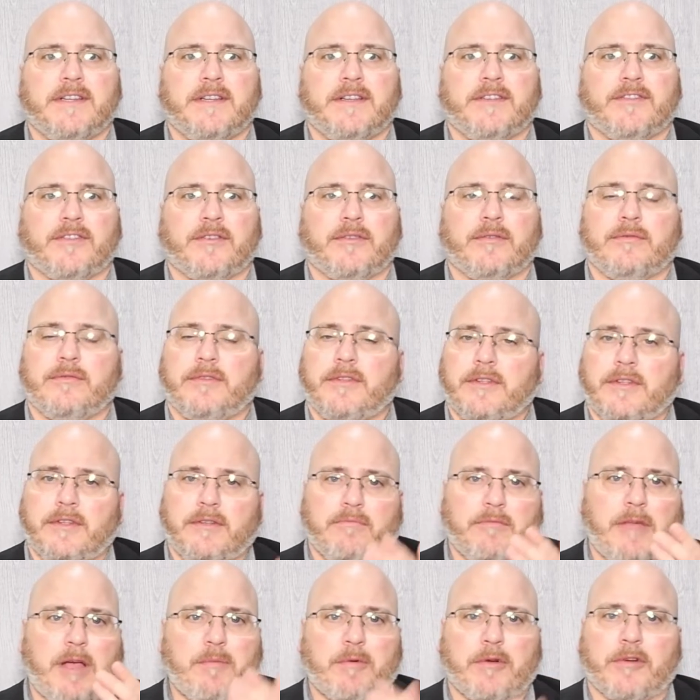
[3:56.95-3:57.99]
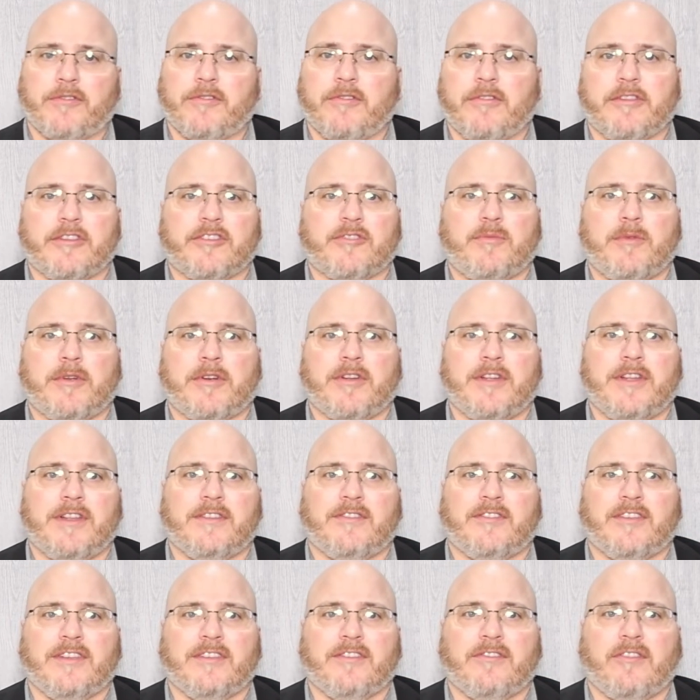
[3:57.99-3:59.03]
So my personal
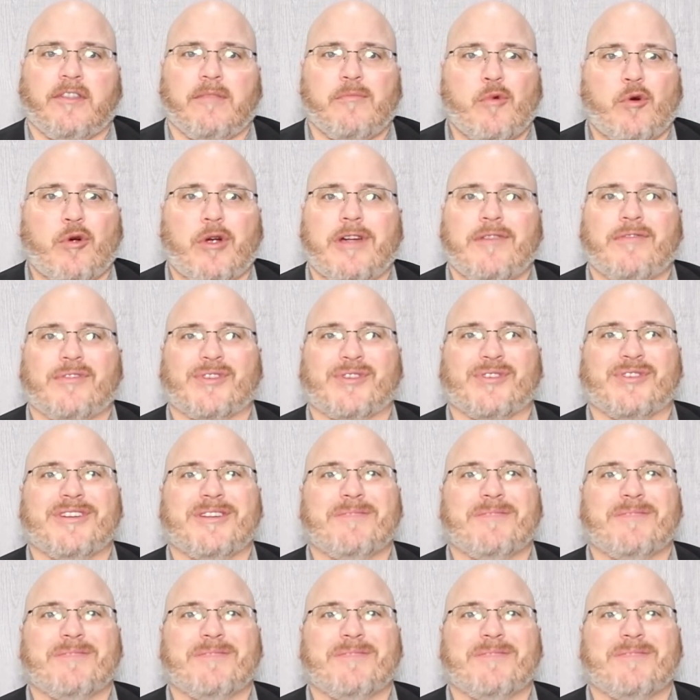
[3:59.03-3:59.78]
experience is the more I've learned